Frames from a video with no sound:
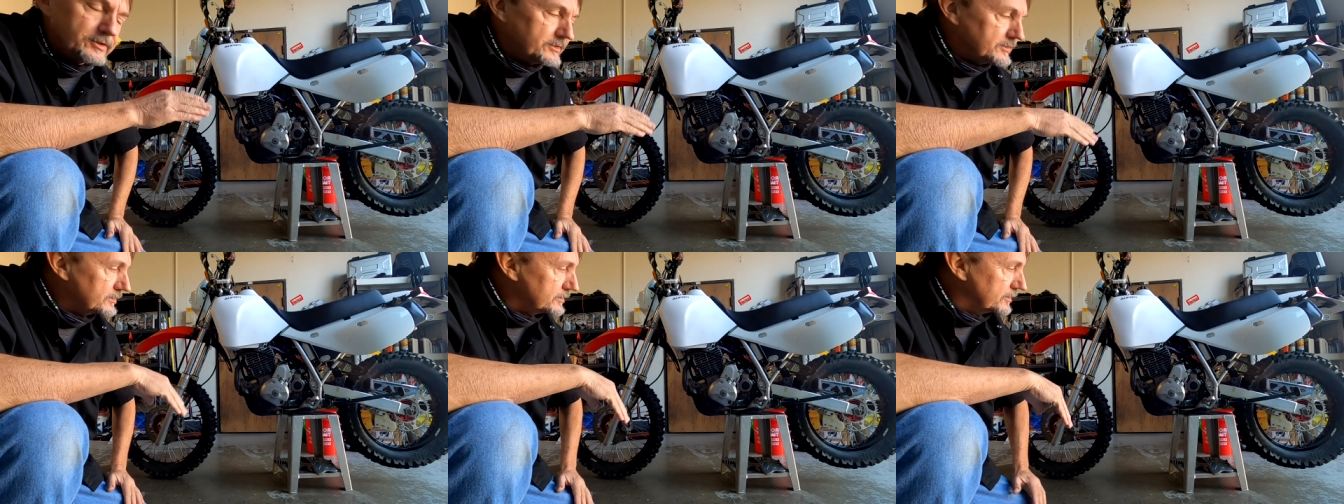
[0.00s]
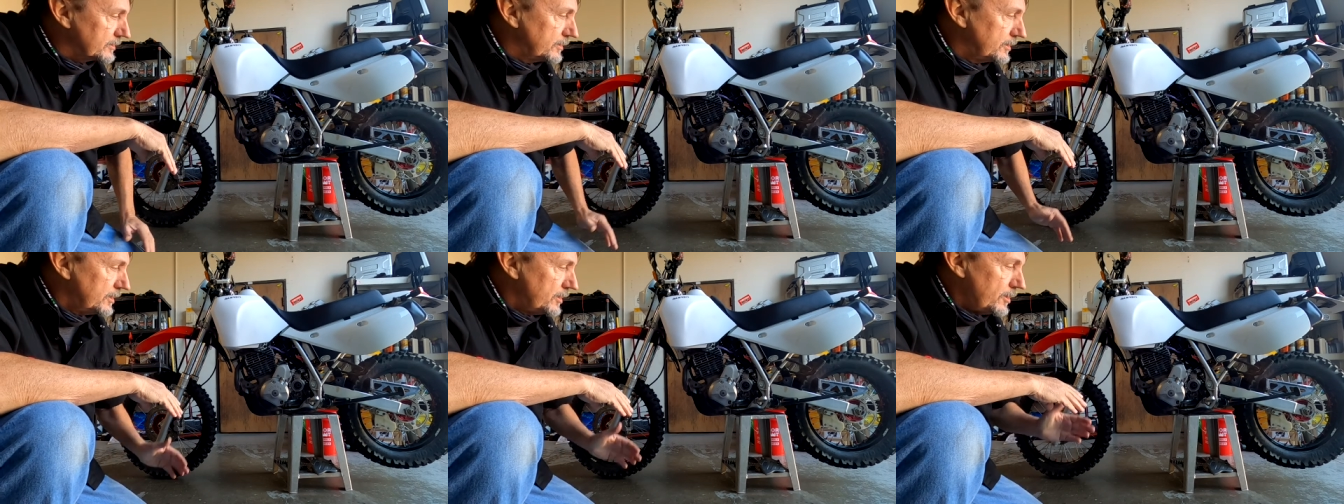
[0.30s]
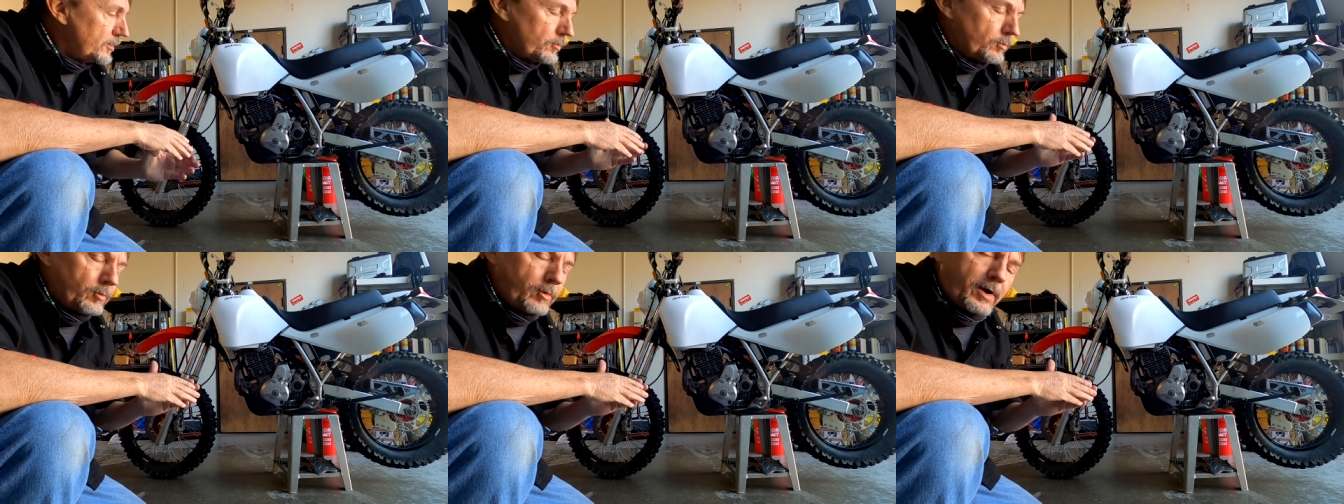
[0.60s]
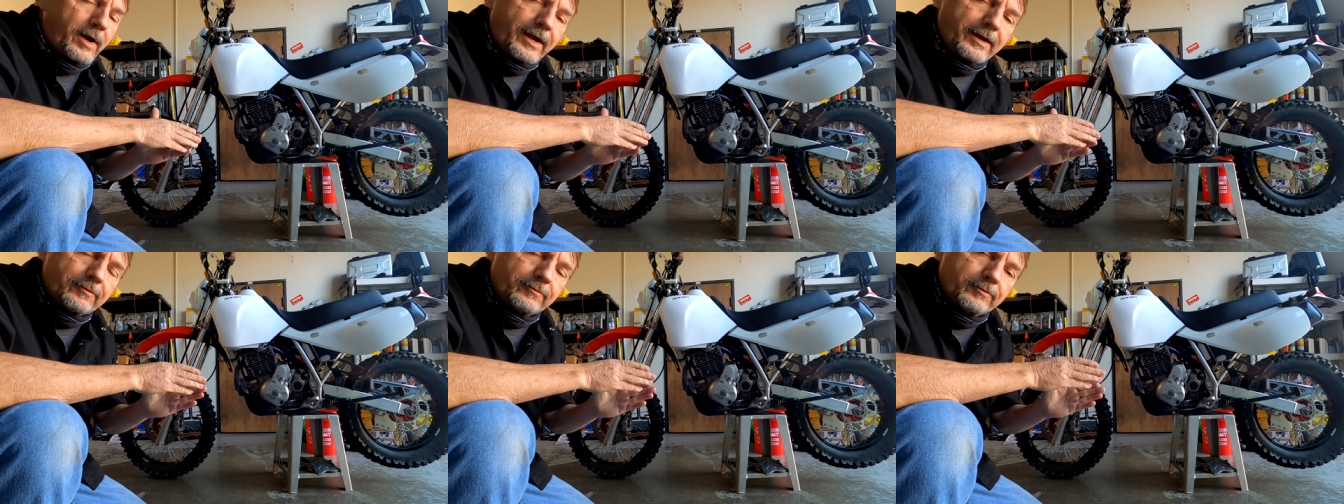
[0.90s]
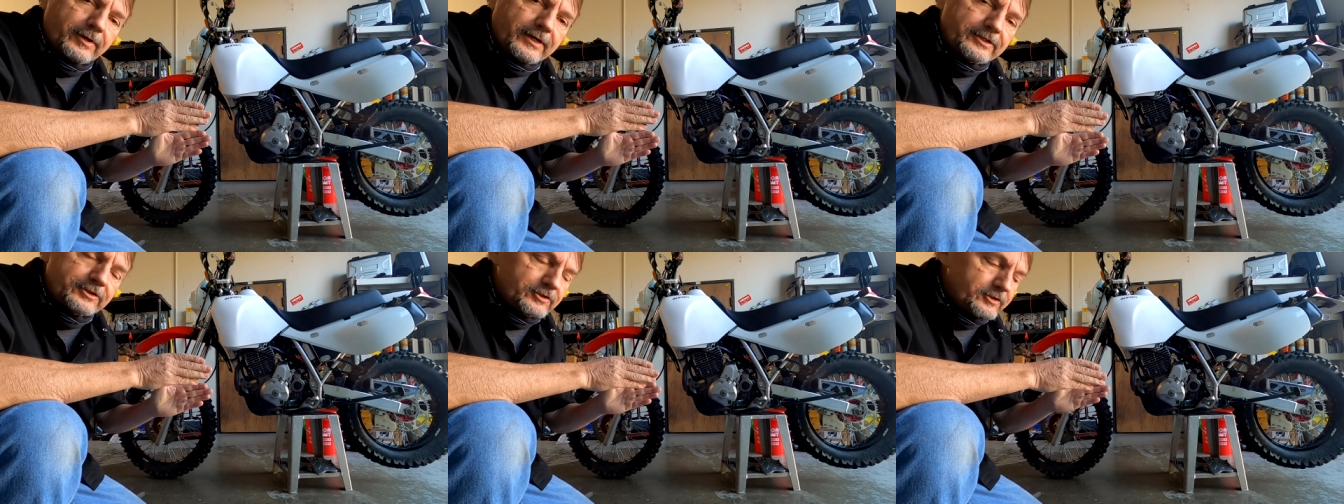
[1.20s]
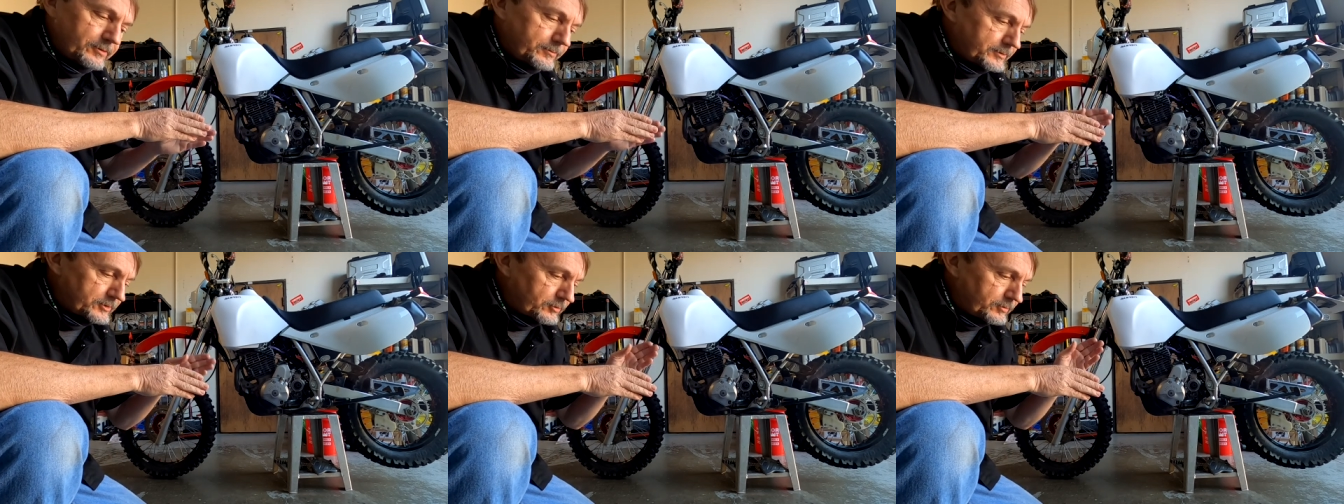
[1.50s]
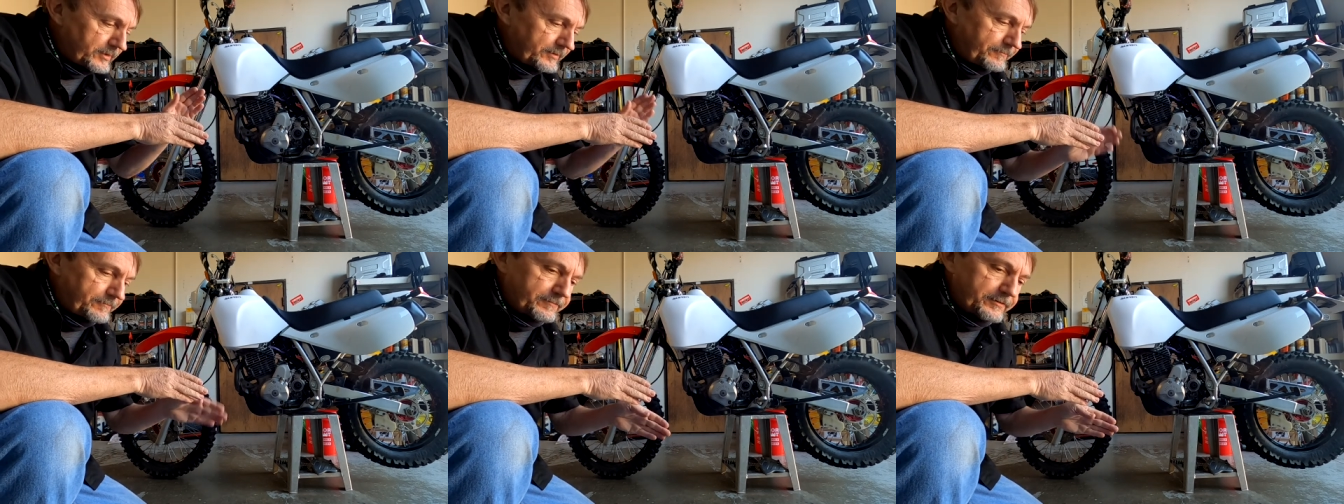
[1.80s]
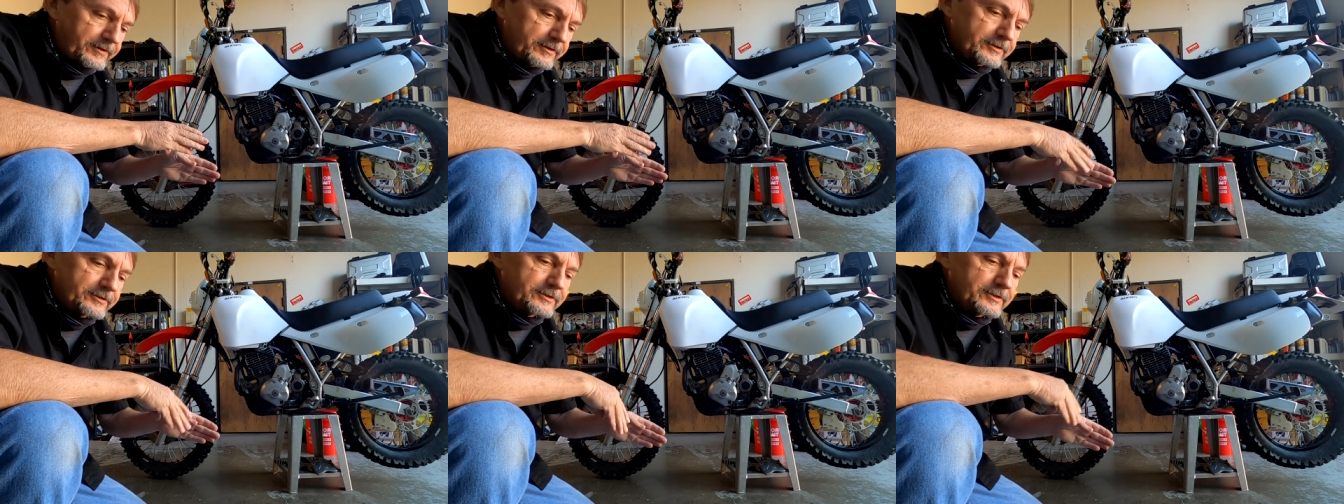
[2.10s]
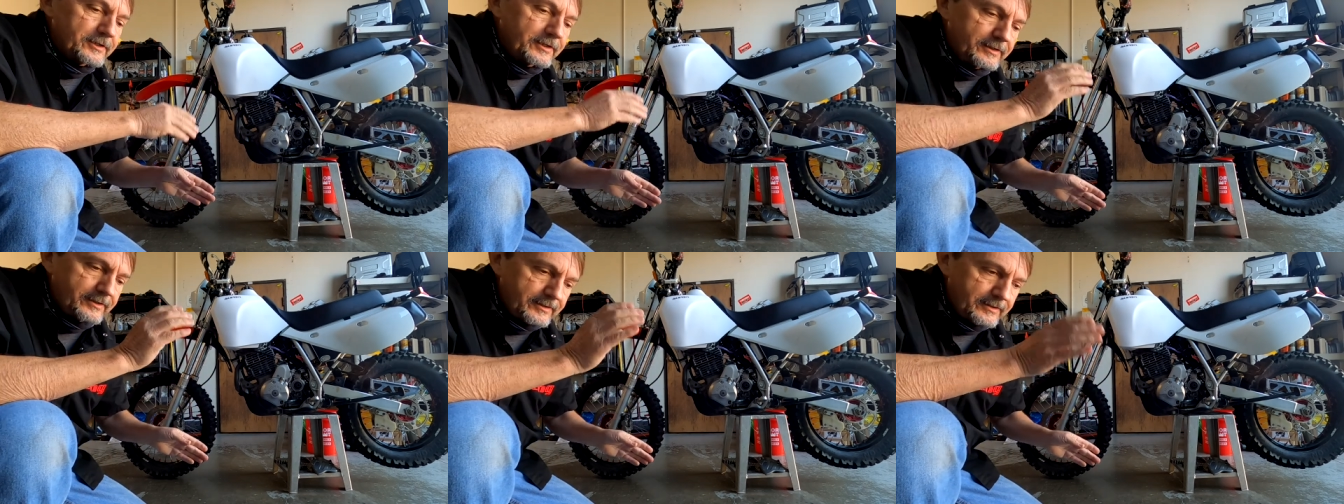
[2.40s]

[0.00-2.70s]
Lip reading: This is a wide ratio between first